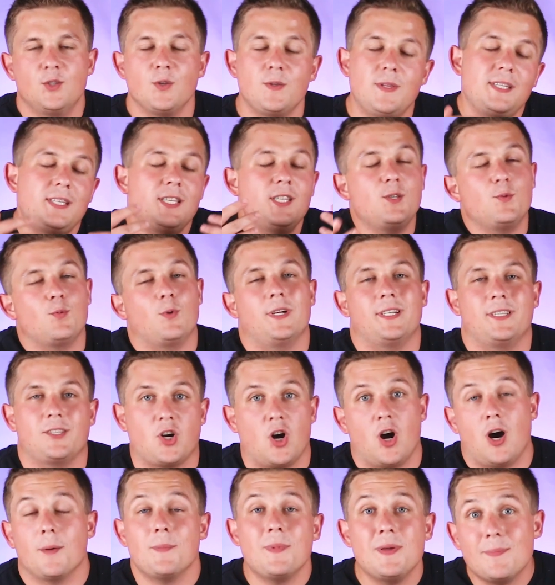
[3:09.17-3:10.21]
So this is what
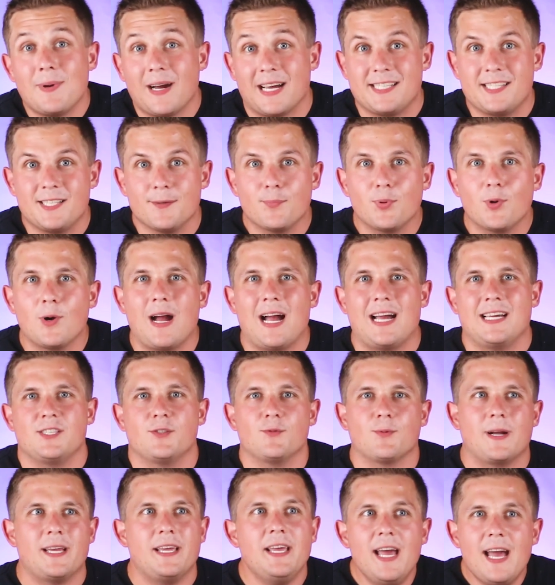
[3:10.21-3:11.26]
caught me by
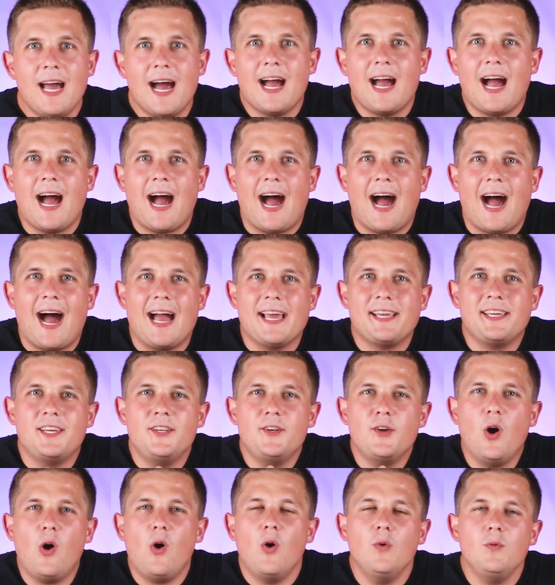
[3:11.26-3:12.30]
surprise, right? I
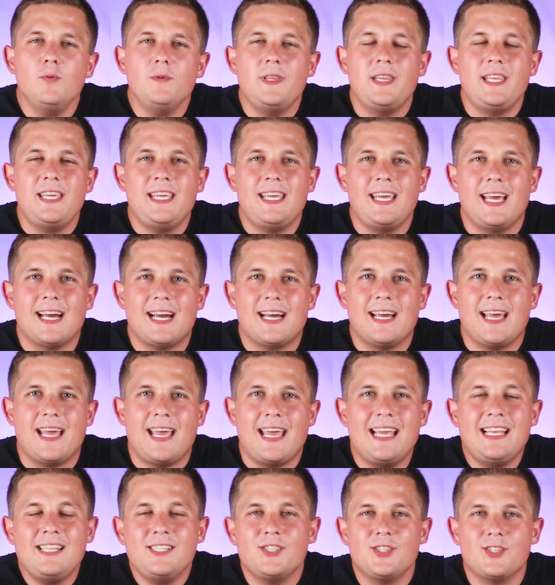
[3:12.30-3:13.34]
can only
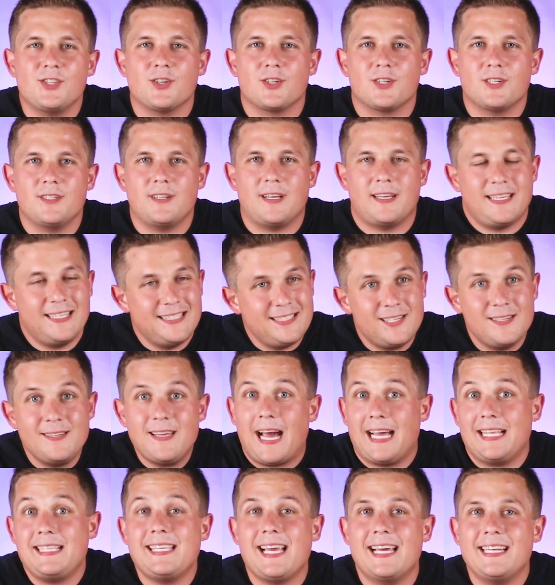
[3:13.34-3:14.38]
insert into the
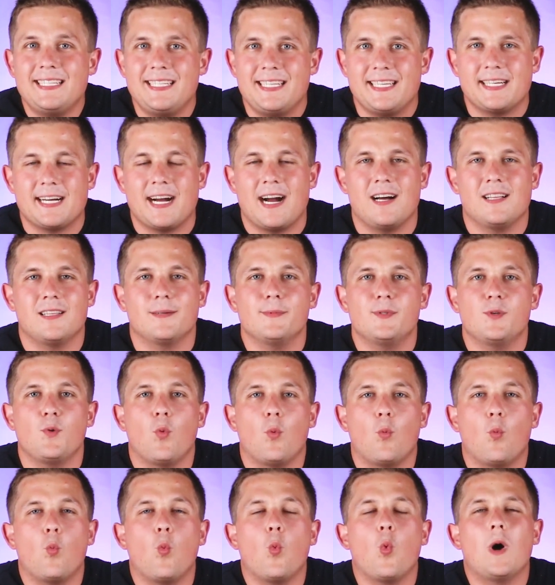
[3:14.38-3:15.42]
identity columns
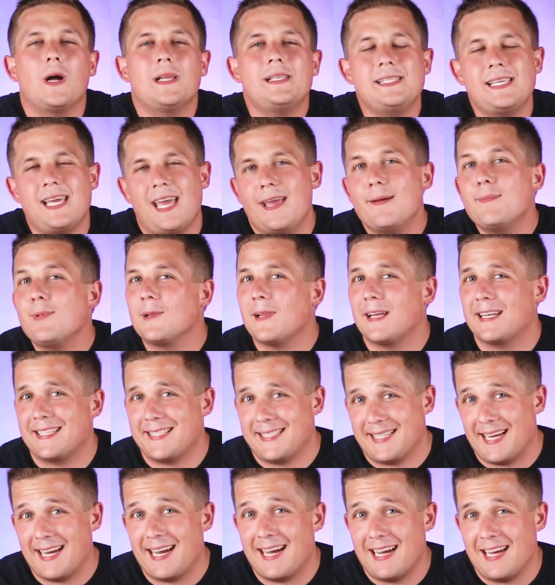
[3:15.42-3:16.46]
one table at a
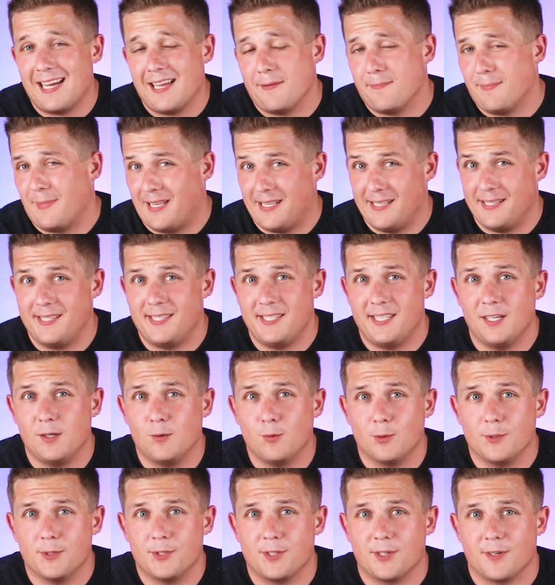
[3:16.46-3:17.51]
time in
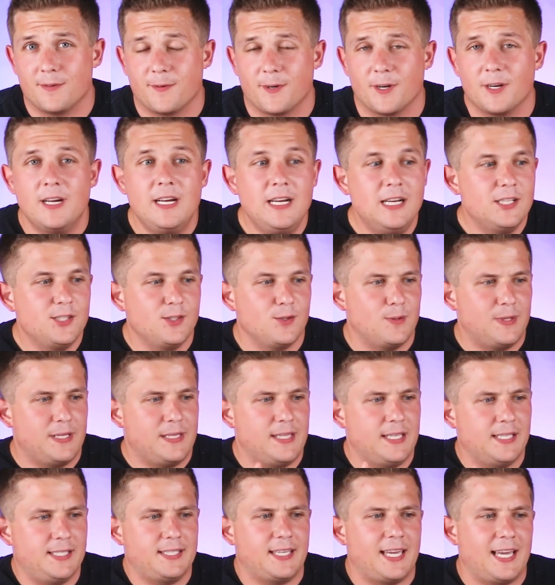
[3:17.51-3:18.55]
SQL Server. So
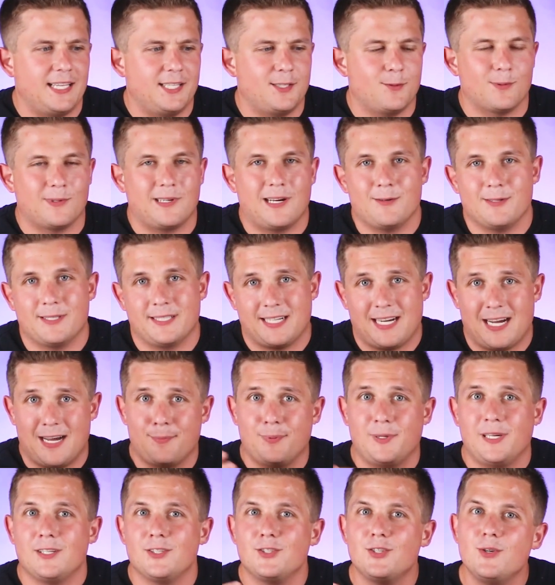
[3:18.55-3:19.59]
in this case where I was
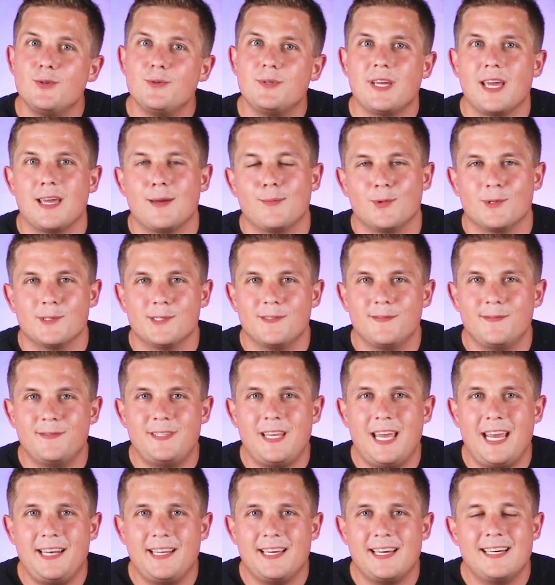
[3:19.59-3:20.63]
copying two tables of
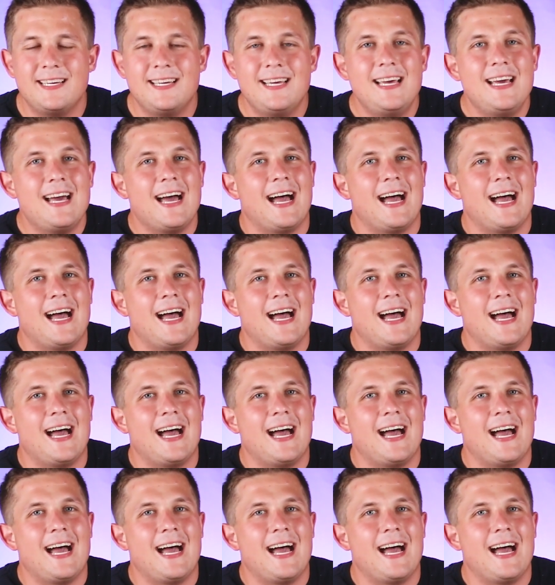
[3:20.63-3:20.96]
data,